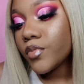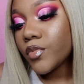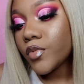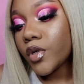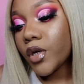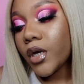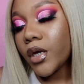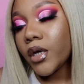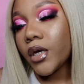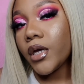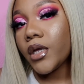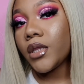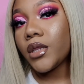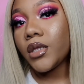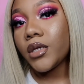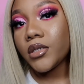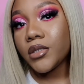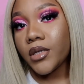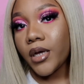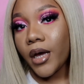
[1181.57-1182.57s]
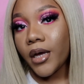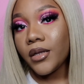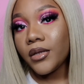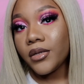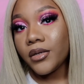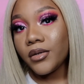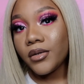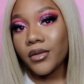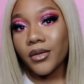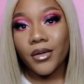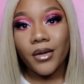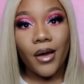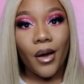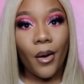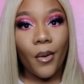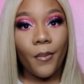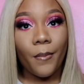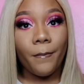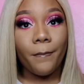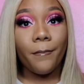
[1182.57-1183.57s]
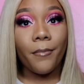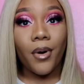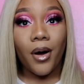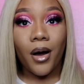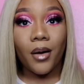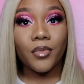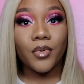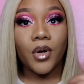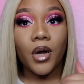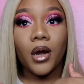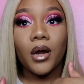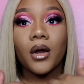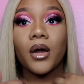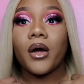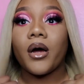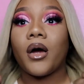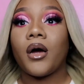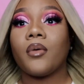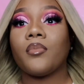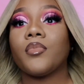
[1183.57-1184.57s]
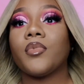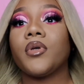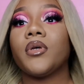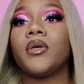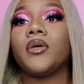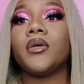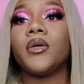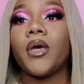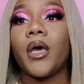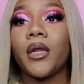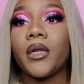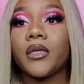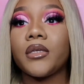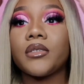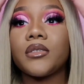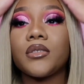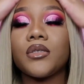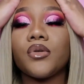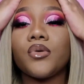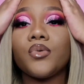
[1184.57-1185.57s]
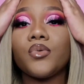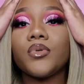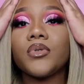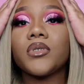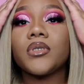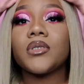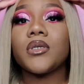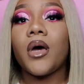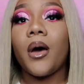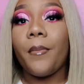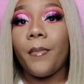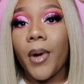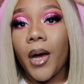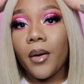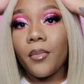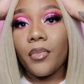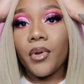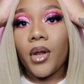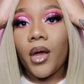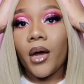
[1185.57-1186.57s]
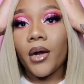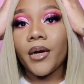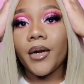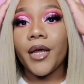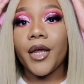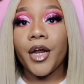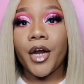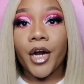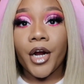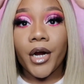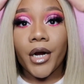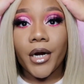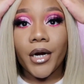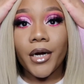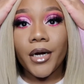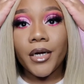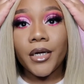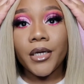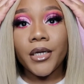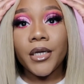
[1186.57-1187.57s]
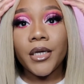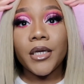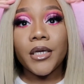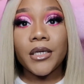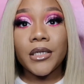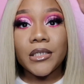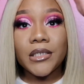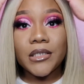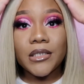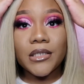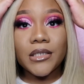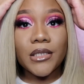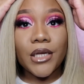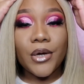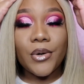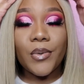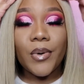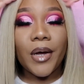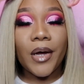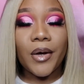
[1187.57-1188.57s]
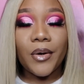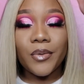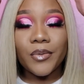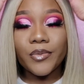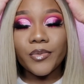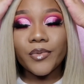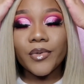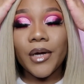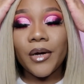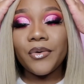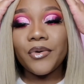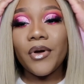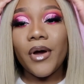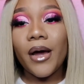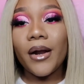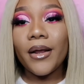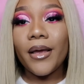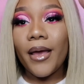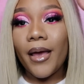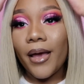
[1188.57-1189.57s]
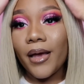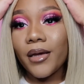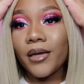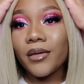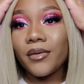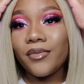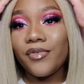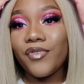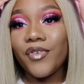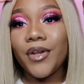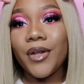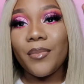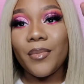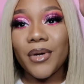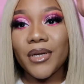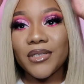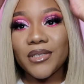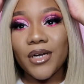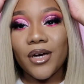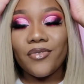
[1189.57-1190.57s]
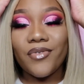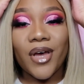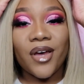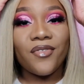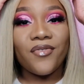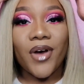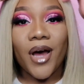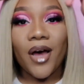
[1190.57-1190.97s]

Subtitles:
Like, this eye look, bomb.com, and it suits my blonde hair so well. I don't know how to act. I'm feeling myself at